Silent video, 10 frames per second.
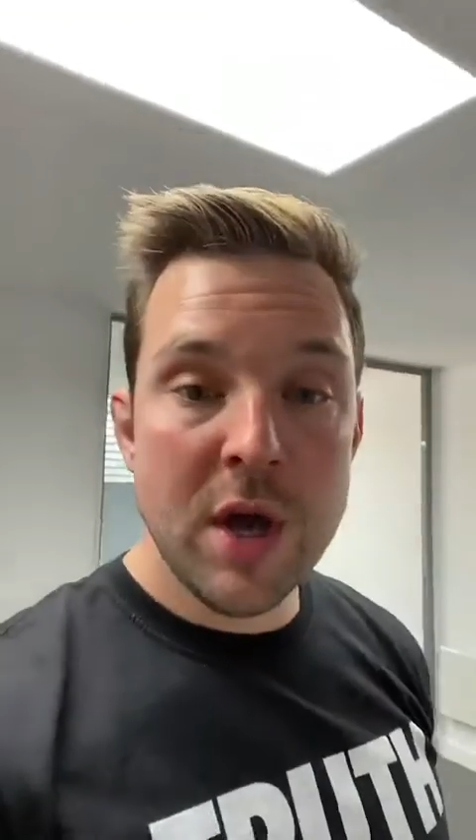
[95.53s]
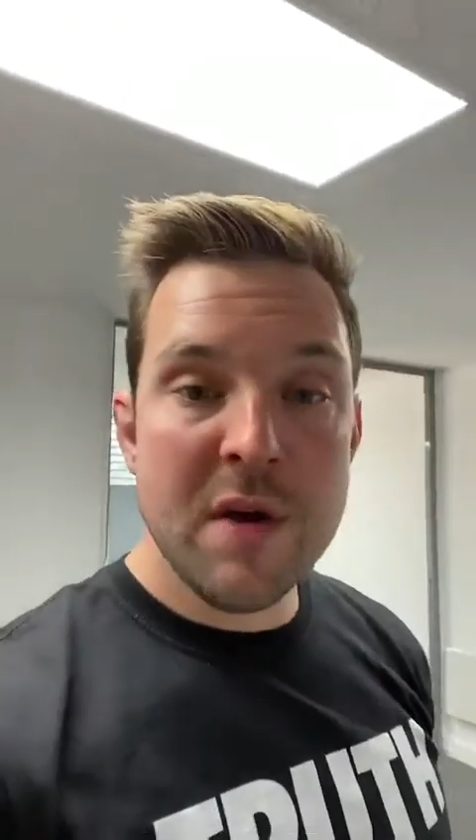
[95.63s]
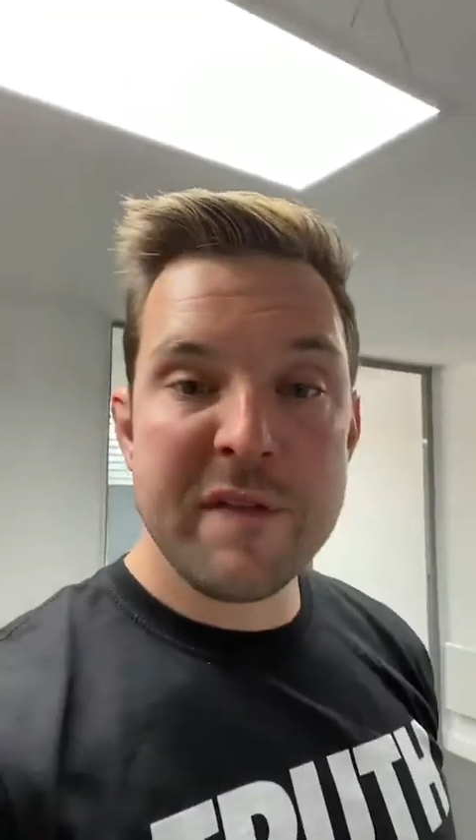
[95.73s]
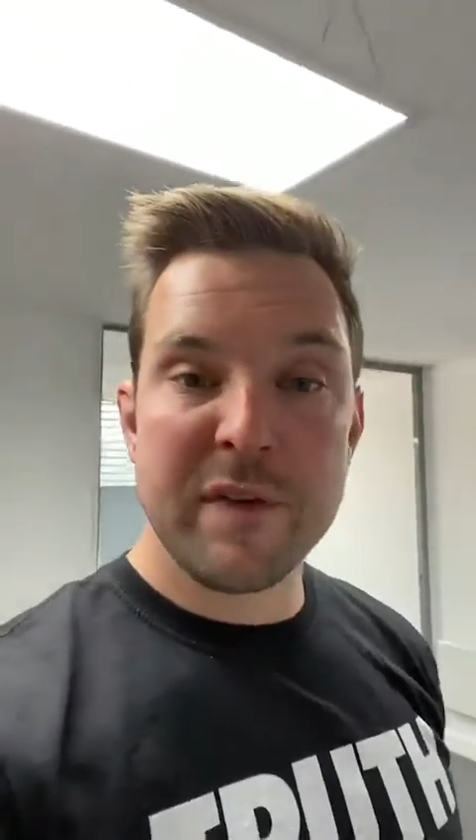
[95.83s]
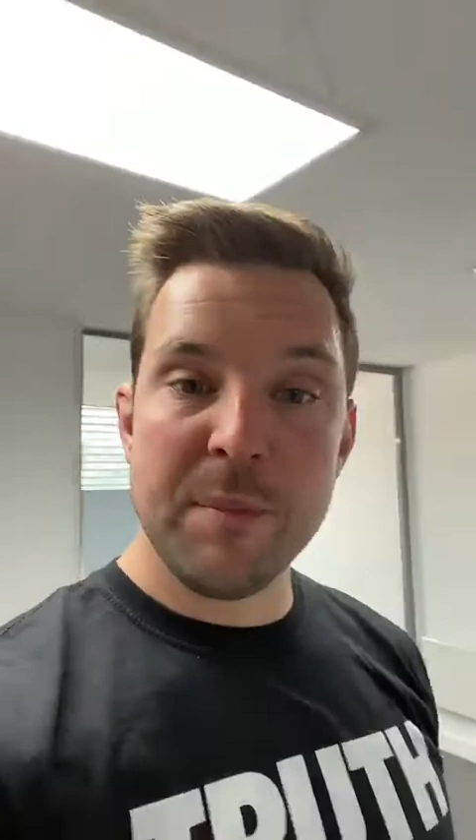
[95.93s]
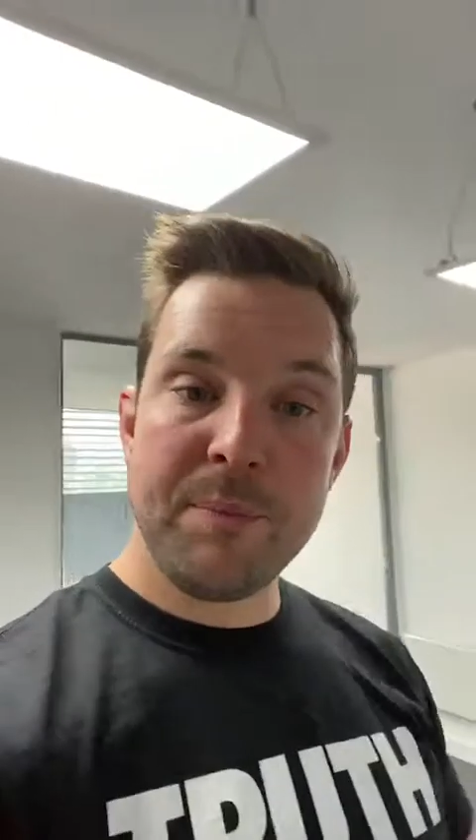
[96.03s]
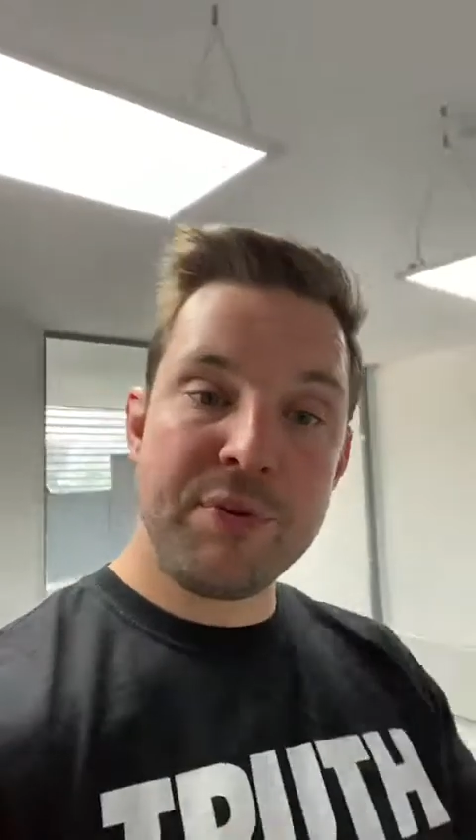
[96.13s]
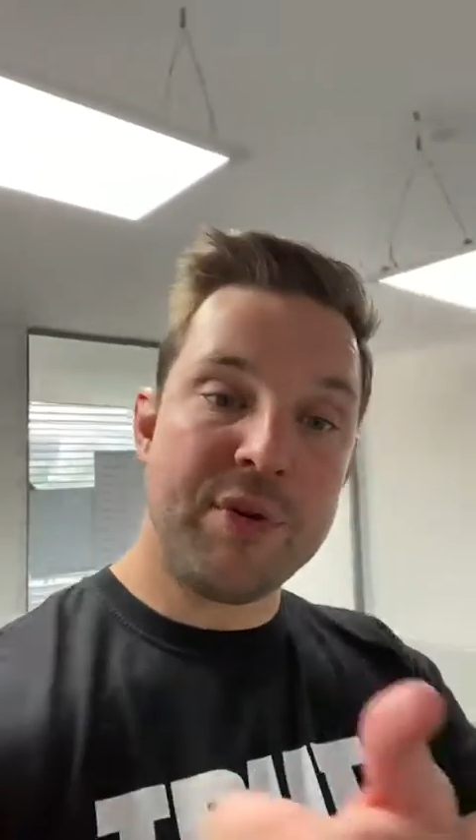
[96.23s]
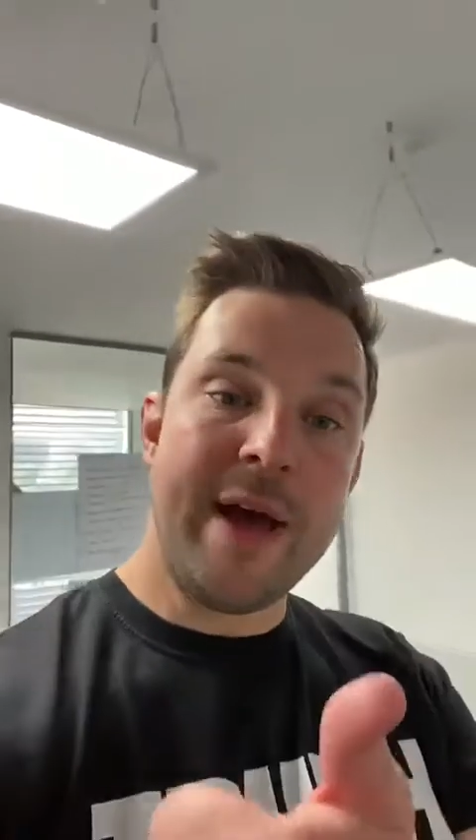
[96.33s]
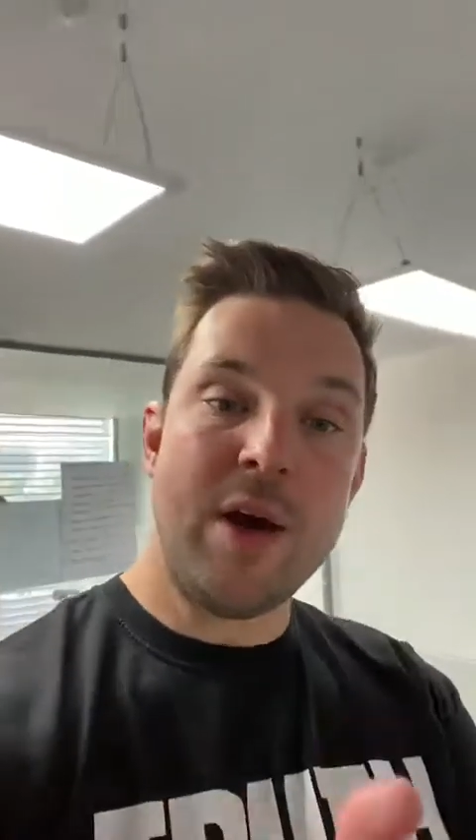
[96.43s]
from
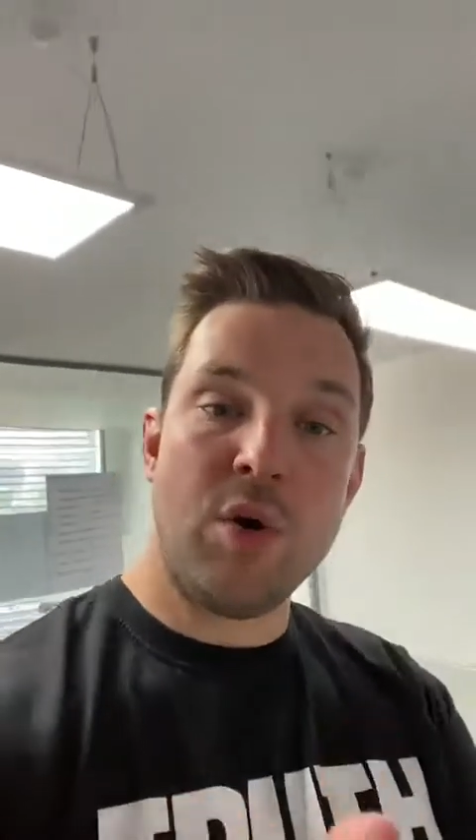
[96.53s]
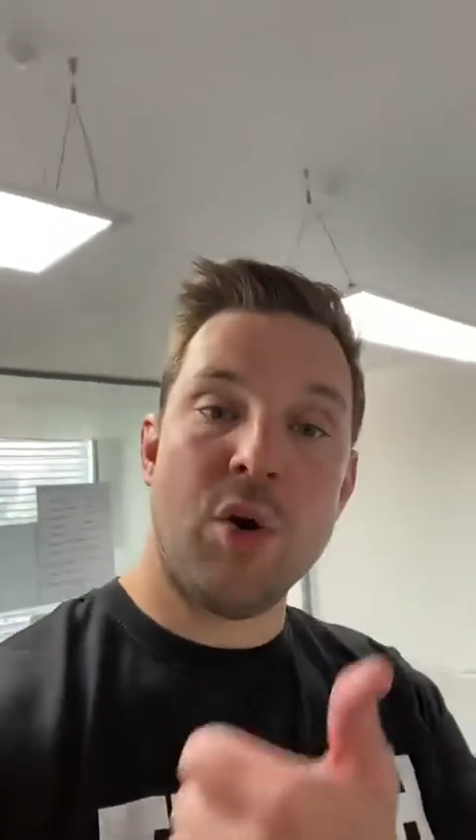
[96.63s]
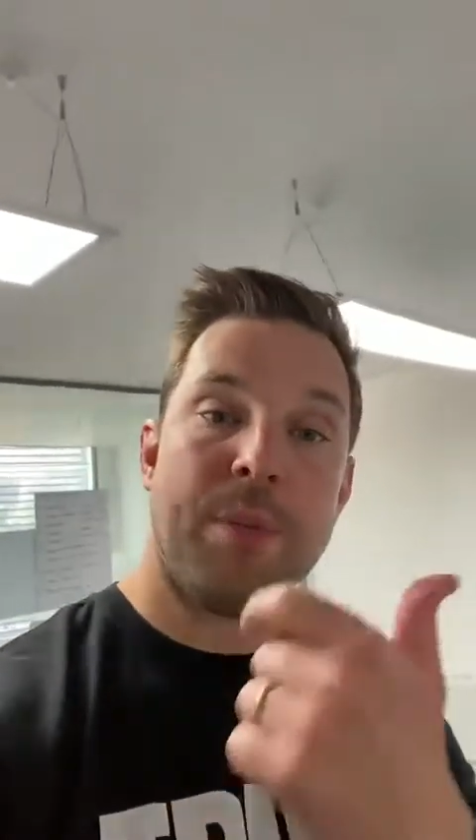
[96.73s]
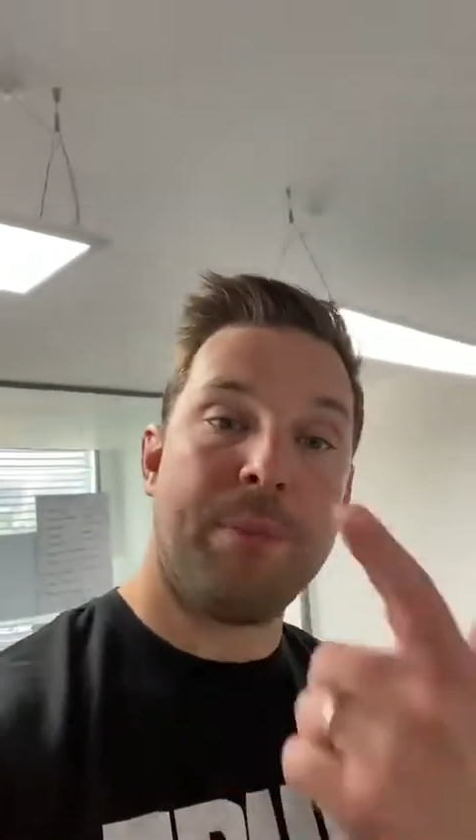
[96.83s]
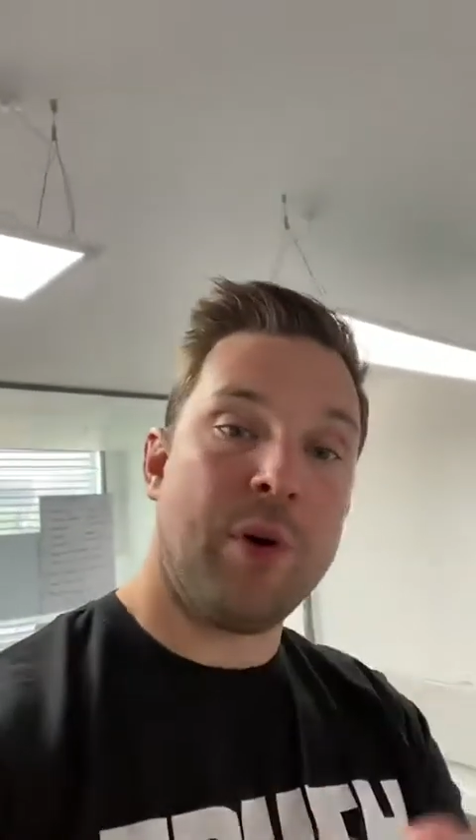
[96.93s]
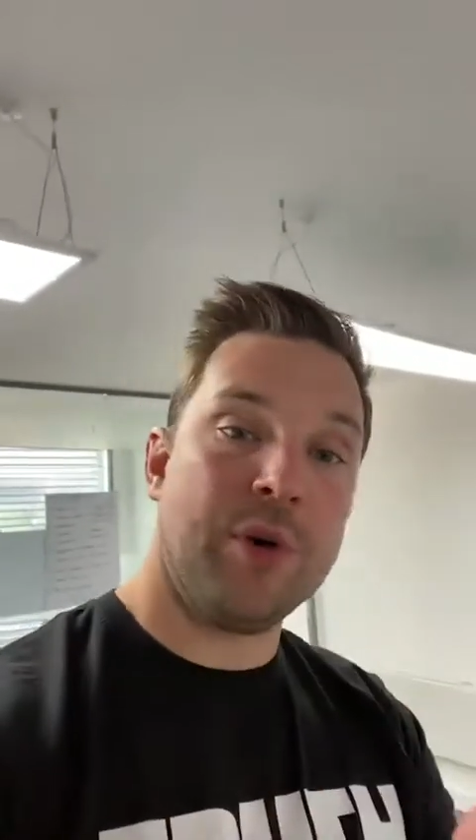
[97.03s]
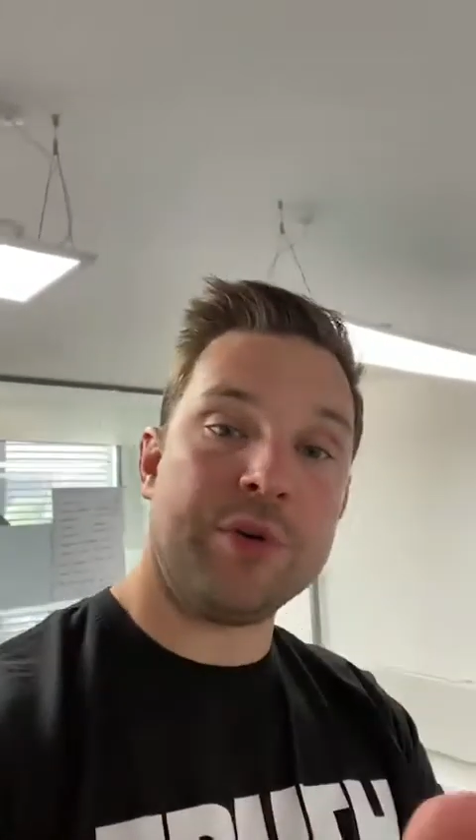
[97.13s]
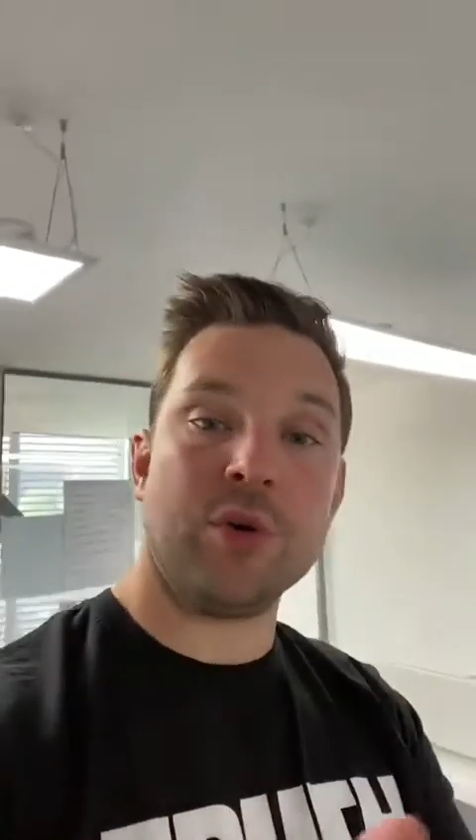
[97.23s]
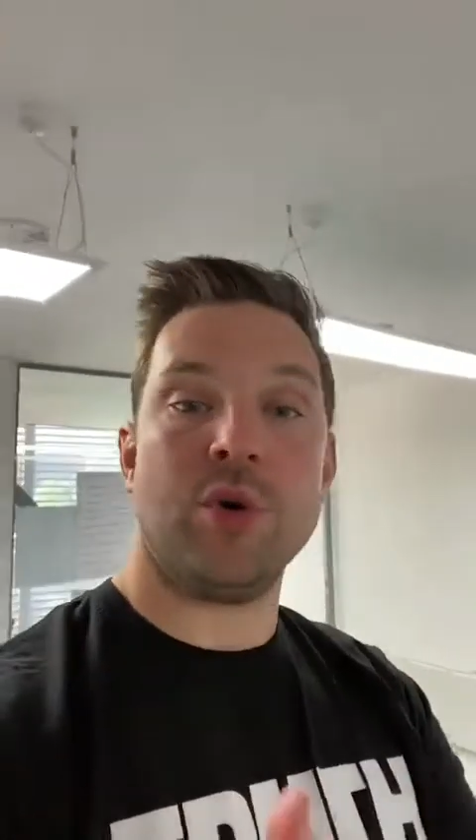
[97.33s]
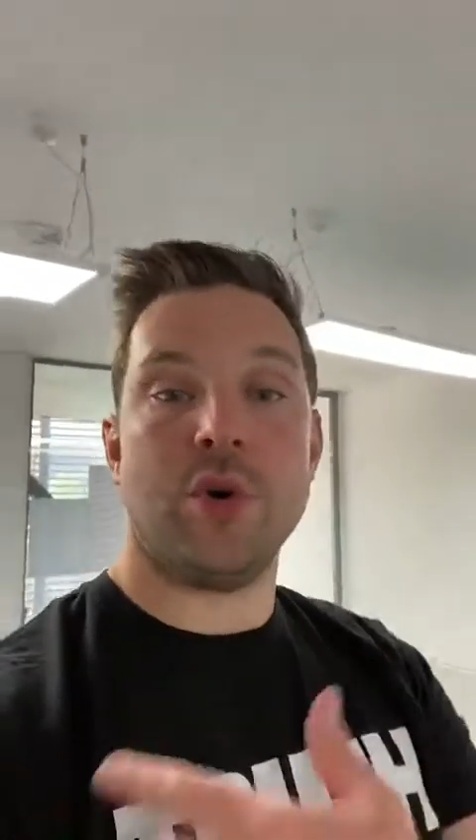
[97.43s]
Pret or Pod
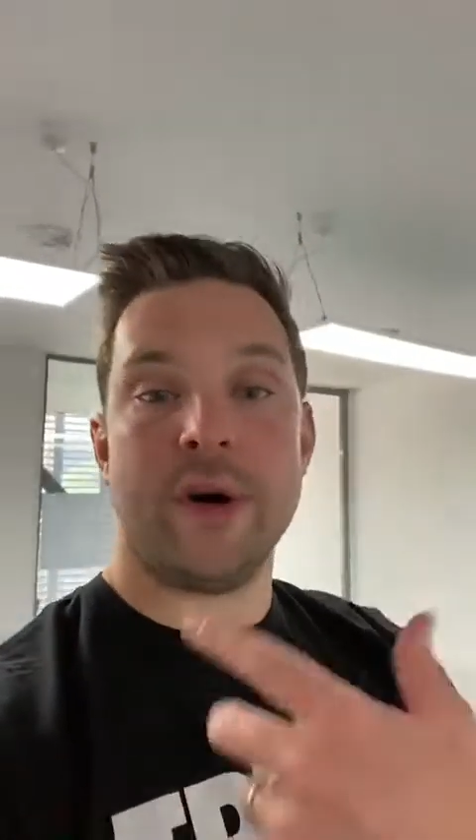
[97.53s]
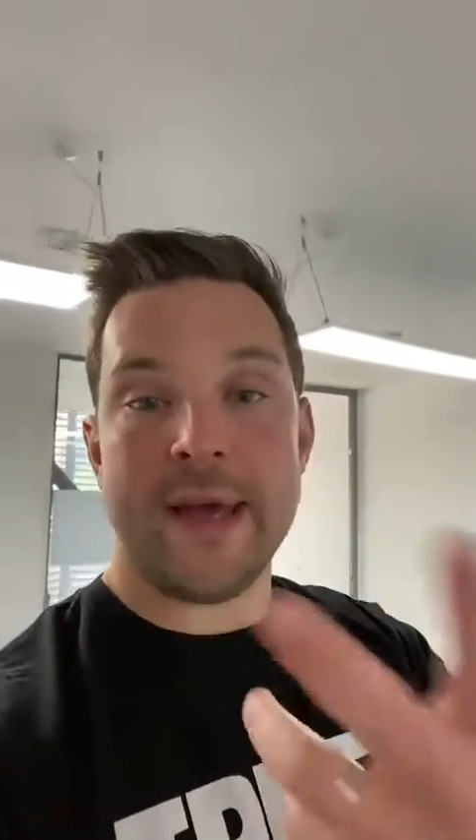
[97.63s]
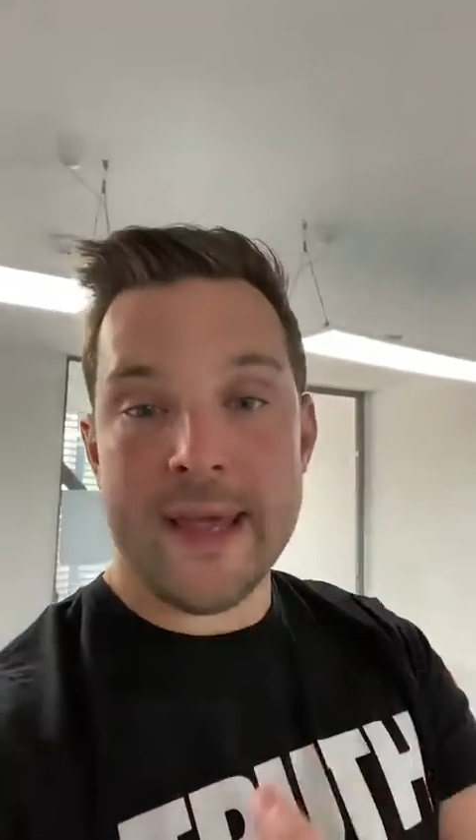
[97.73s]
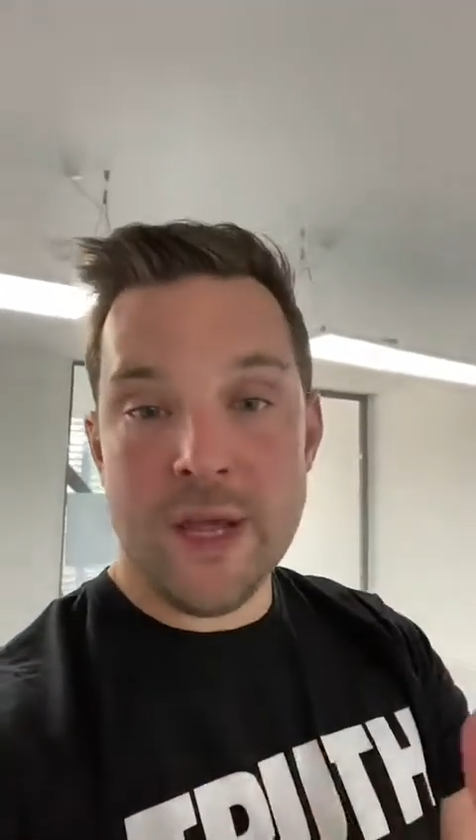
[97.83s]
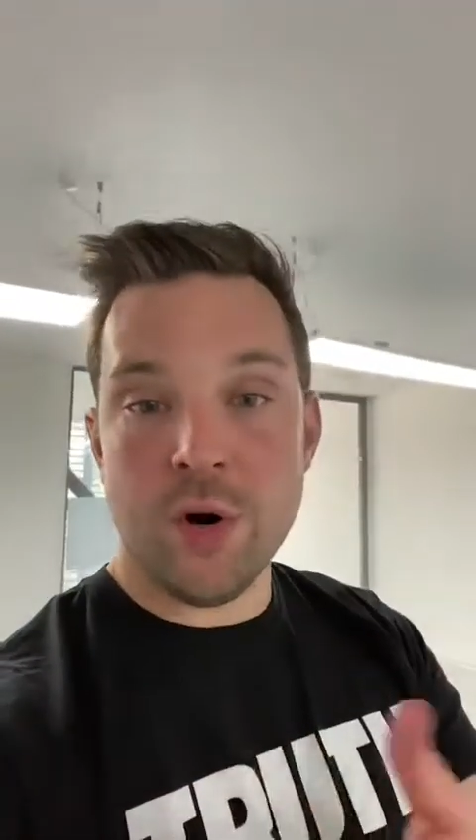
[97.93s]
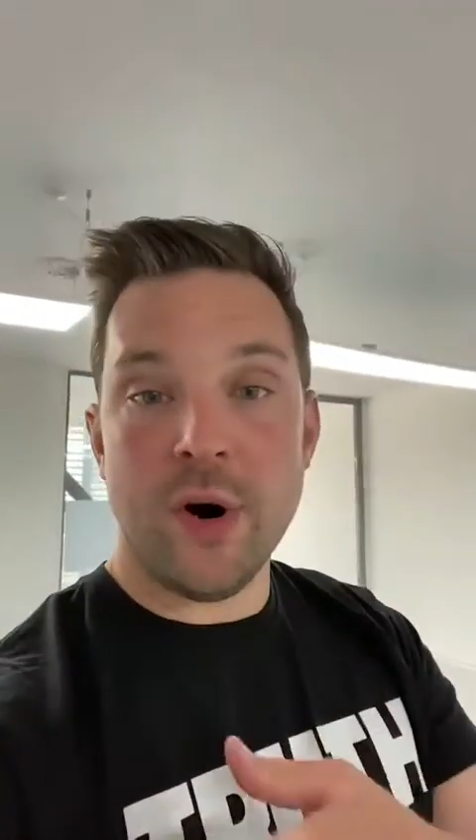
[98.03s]
or Eat or